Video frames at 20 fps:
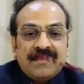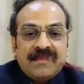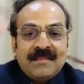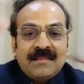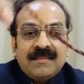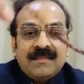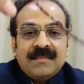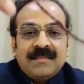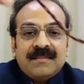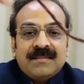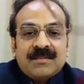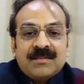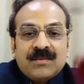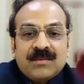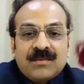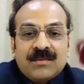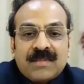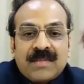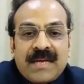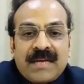So
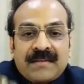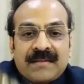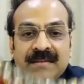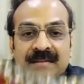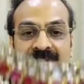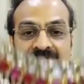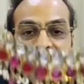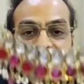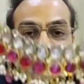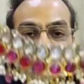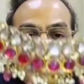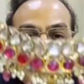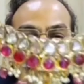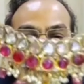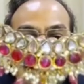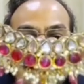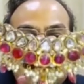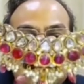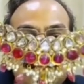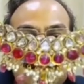that is a
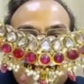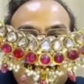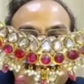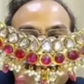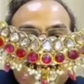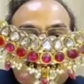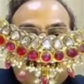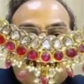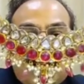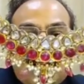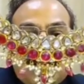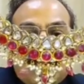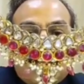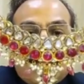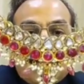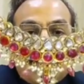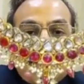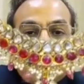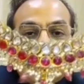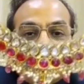grand
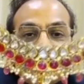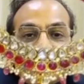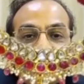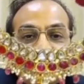necklace.